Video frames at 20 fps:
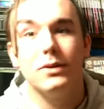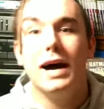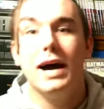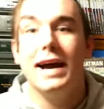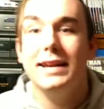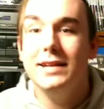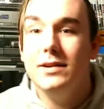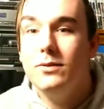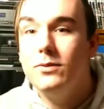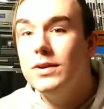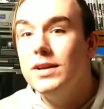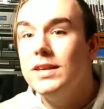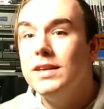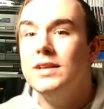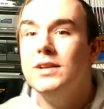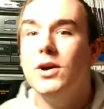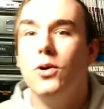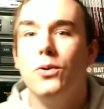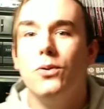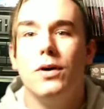I didn't really
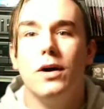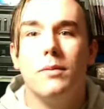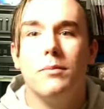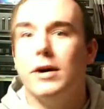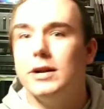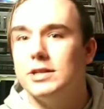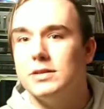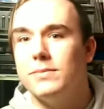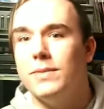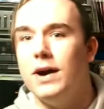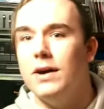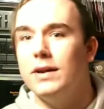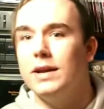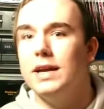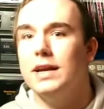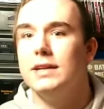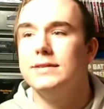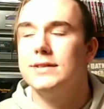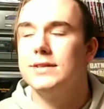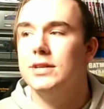know much about it
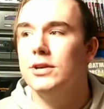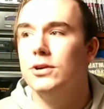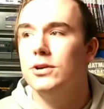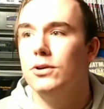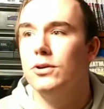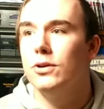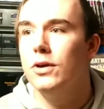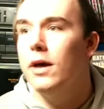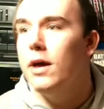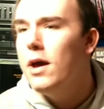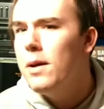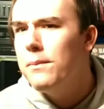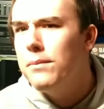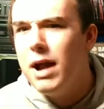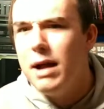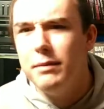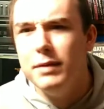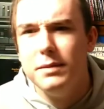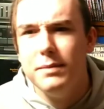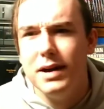until
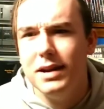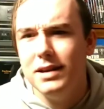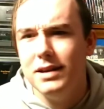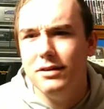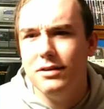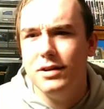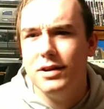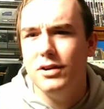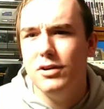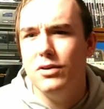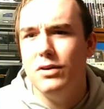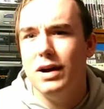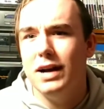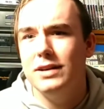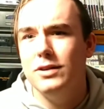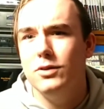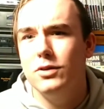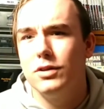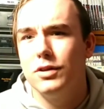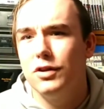probably about a year ago. I
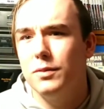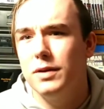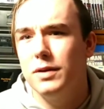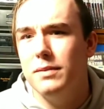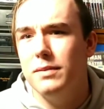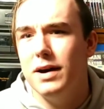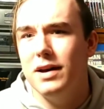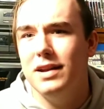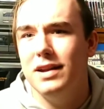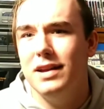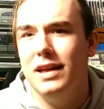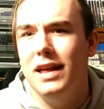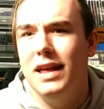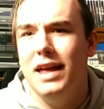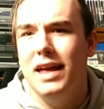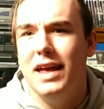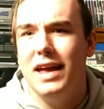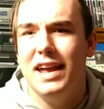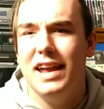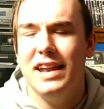knew a little bit about it,
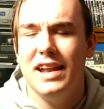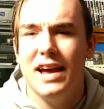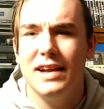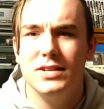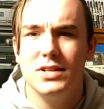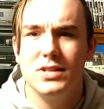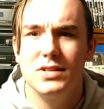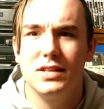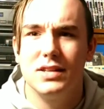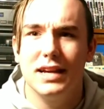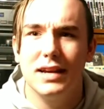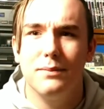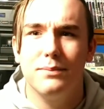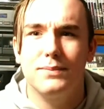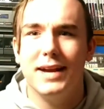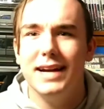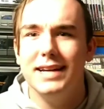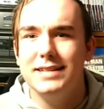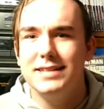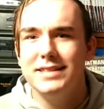and I just
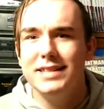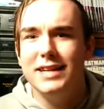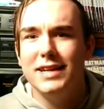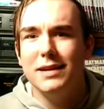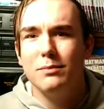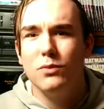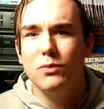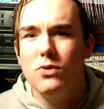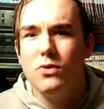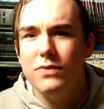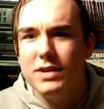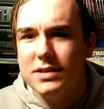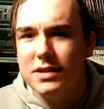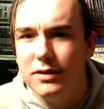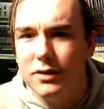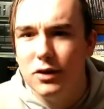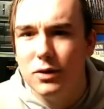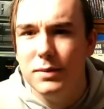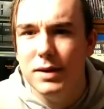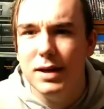kind of seen it in movies a
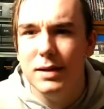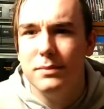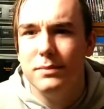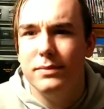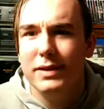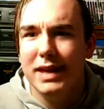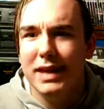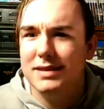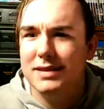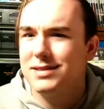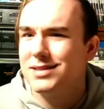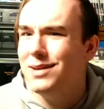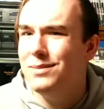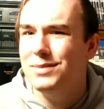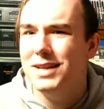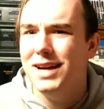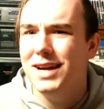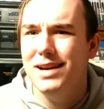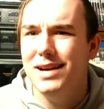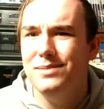little bit,
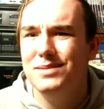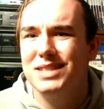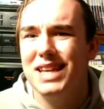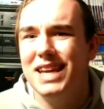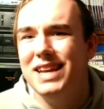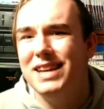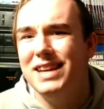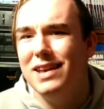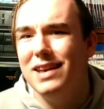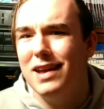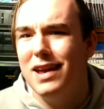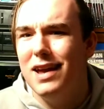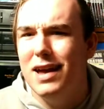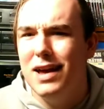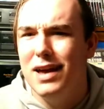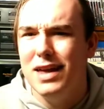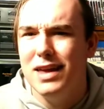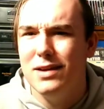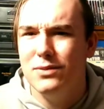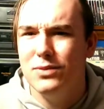sometimes, and
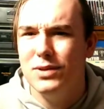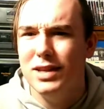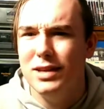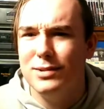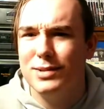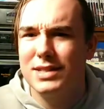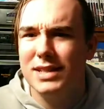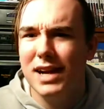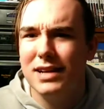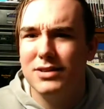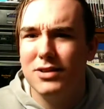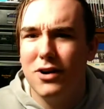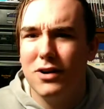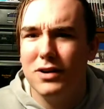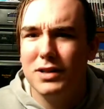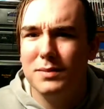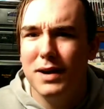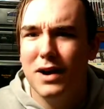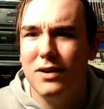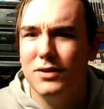it really was not talked
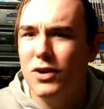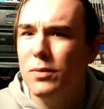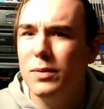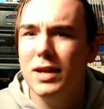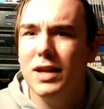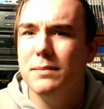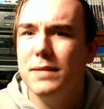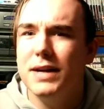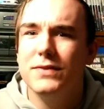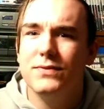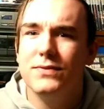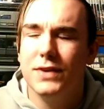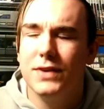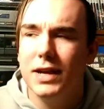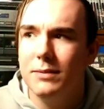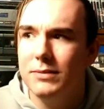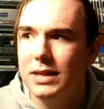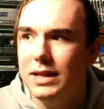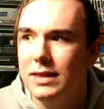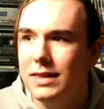about. Nobody in my
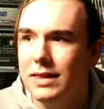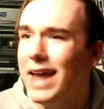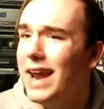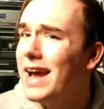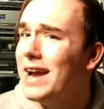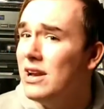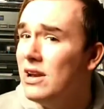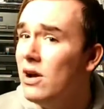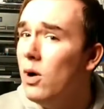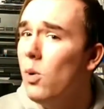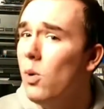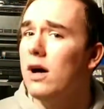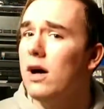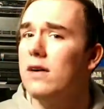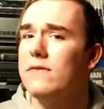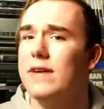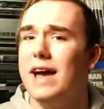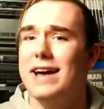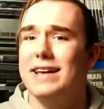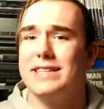family that I know
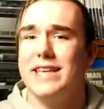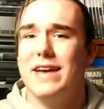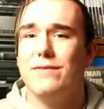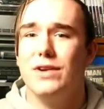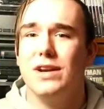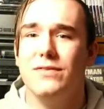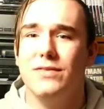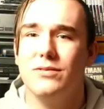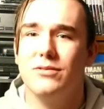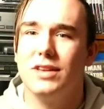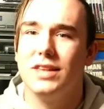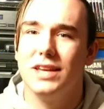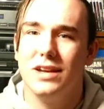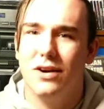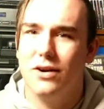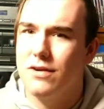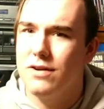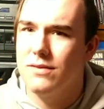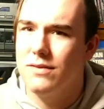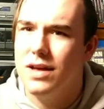of has ever even really
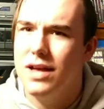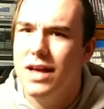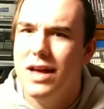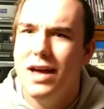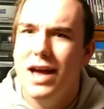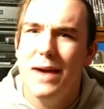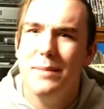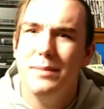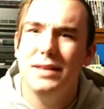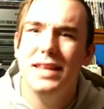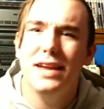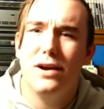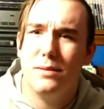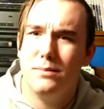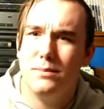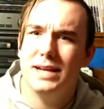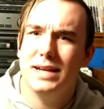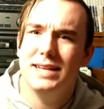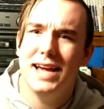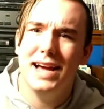heard of. I mean,
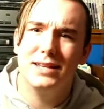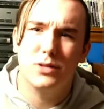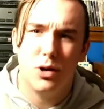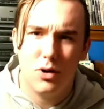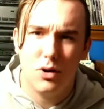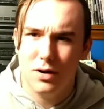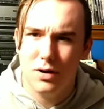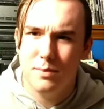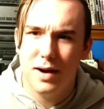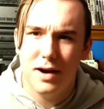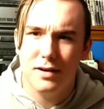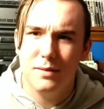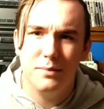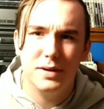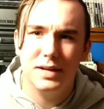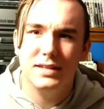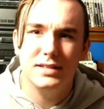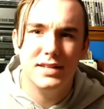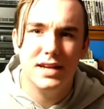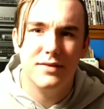my dad's heard about him,
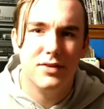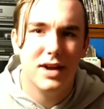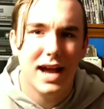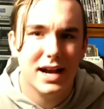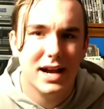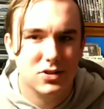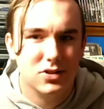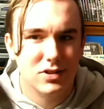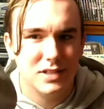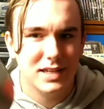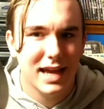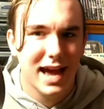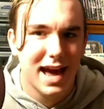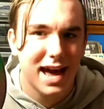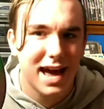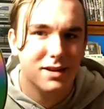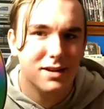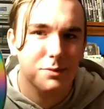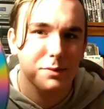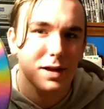but he's never actually
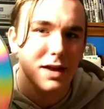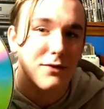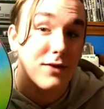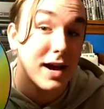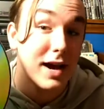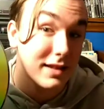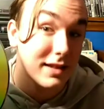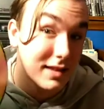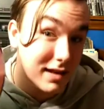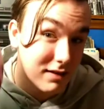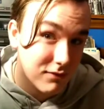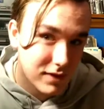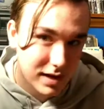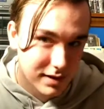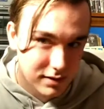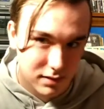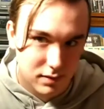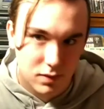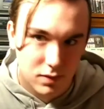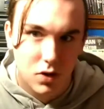had him, if I
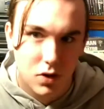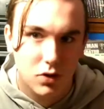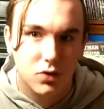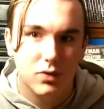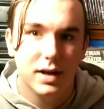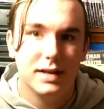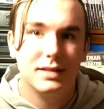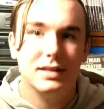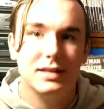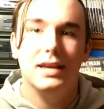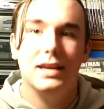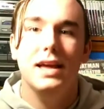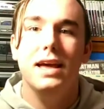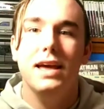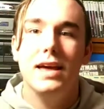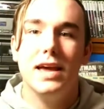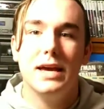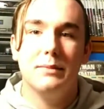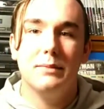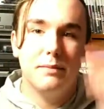know correctly.
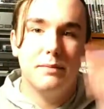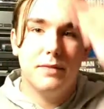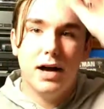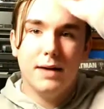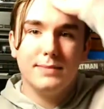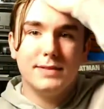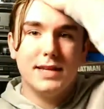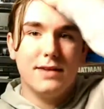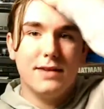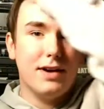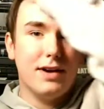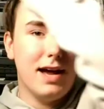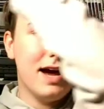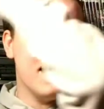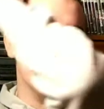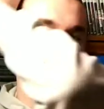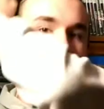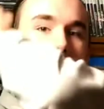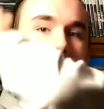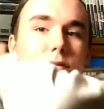And my mom's never had
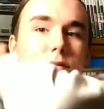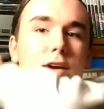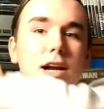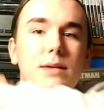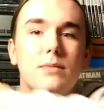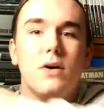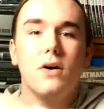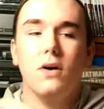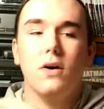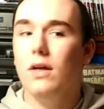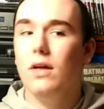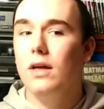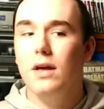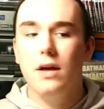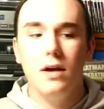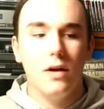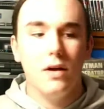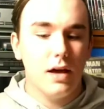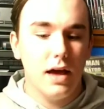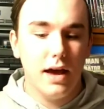him. My grandma,
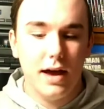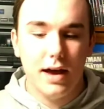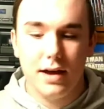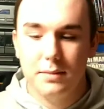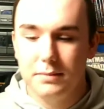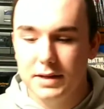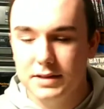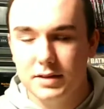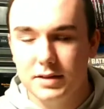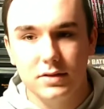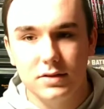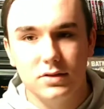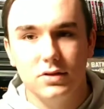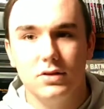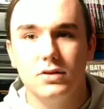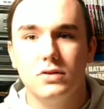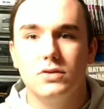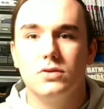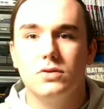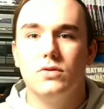my
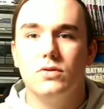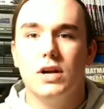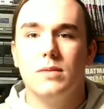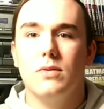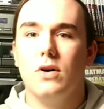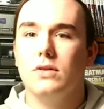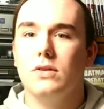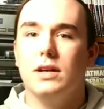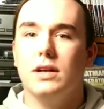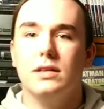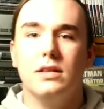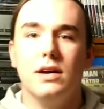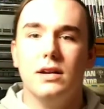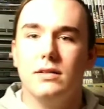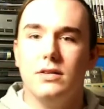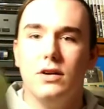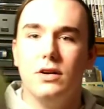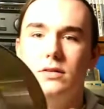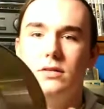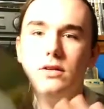sister's grandma,
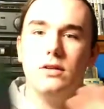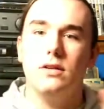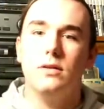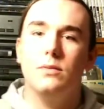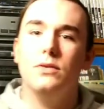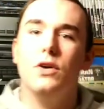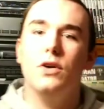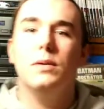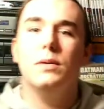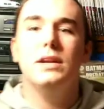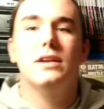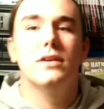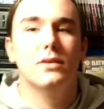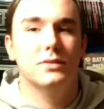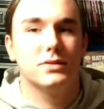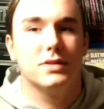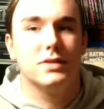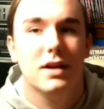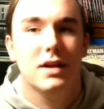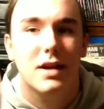nobody
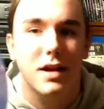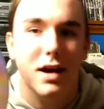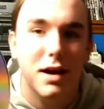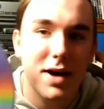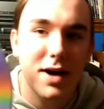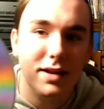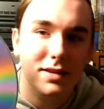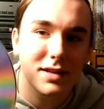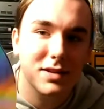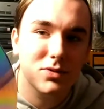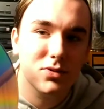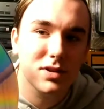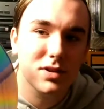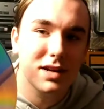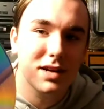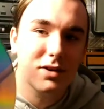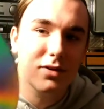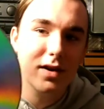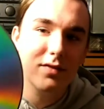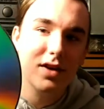knows about these really
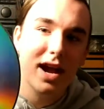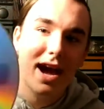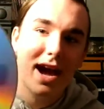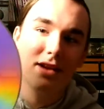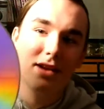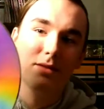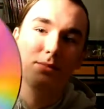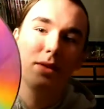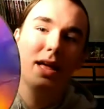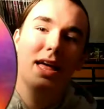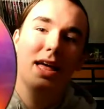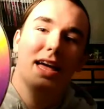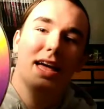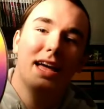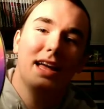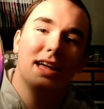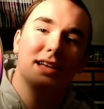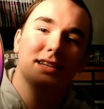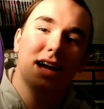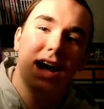or ever had them.
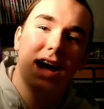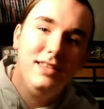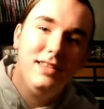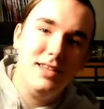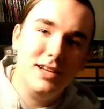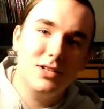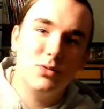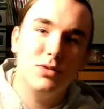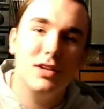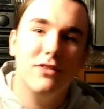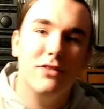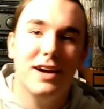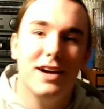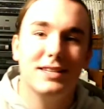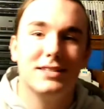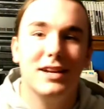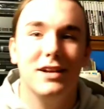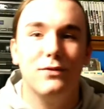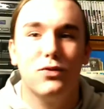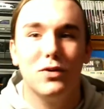And I think it's a really
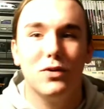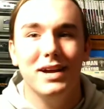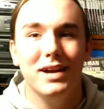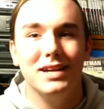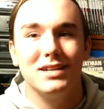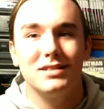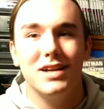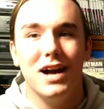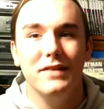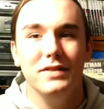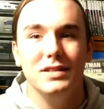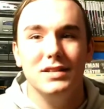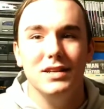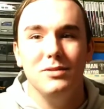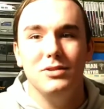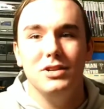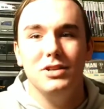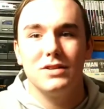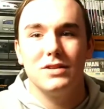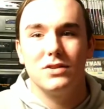fascinating format because obviously
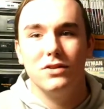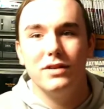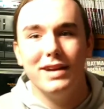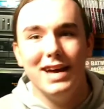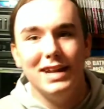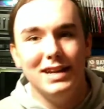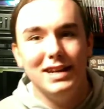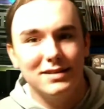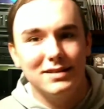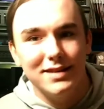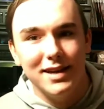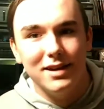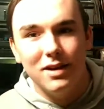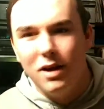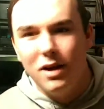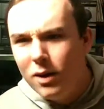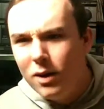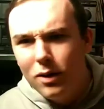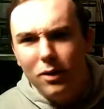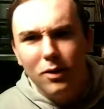when you just look at it, it's like,
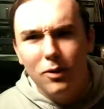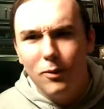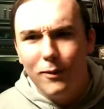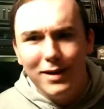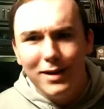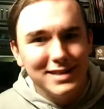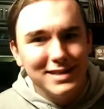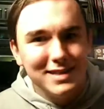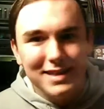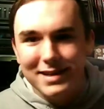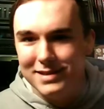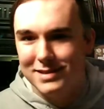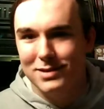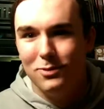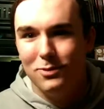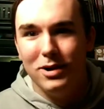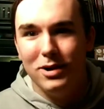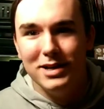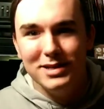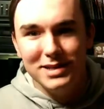what is this?
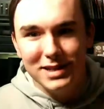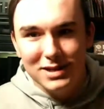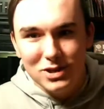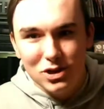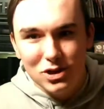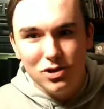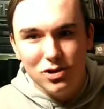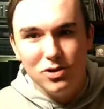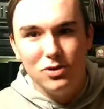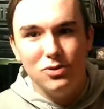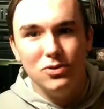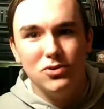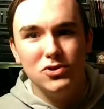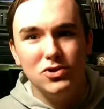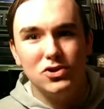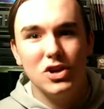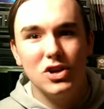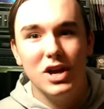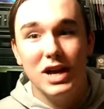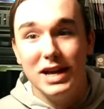What is this
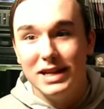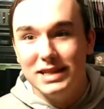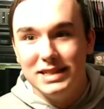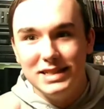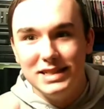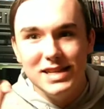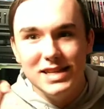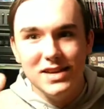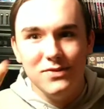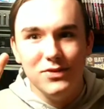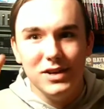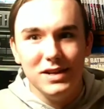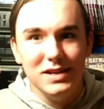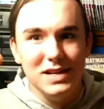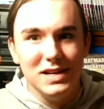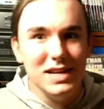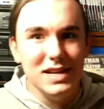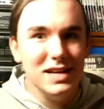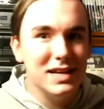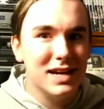huge
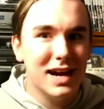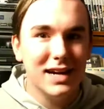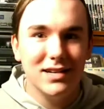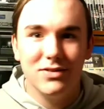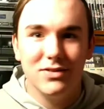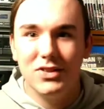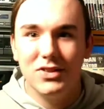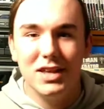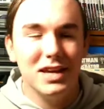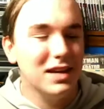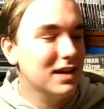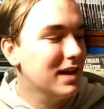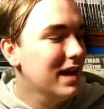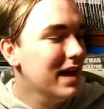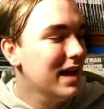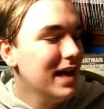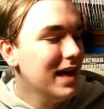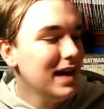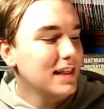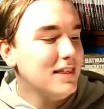DVD kind of thing?
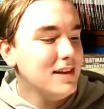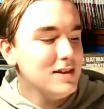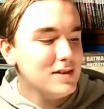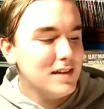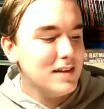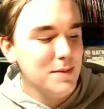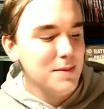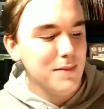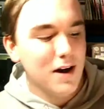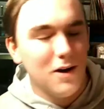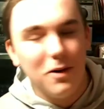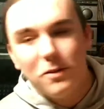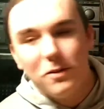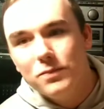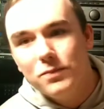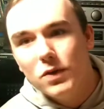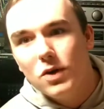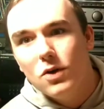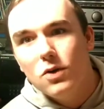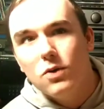And this came out
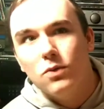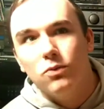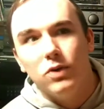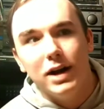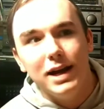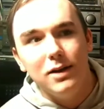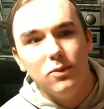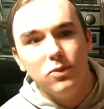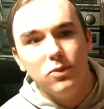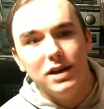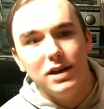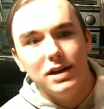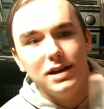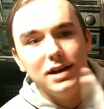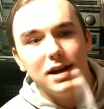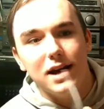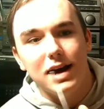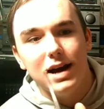right when.